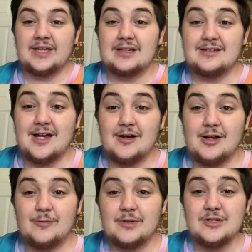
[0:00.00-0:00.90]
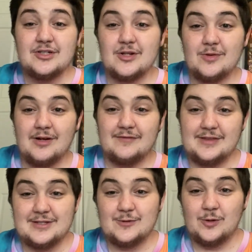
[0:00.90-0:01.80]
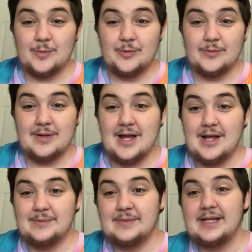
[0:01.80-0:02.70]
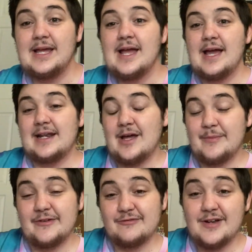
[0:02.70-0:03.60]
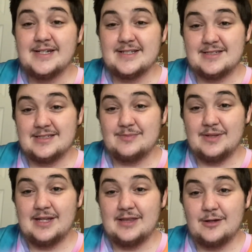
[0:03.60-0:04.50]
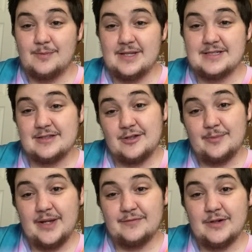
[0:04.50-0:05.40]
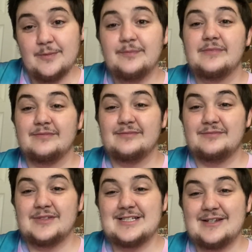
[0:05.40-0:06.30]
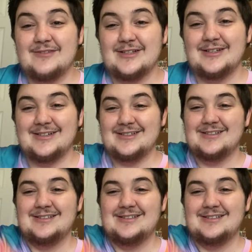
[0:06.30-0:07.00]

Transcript: Now I want to show off this corkboard behind me and how my friend is displaying their pins in their bedroom. Let's give it a look.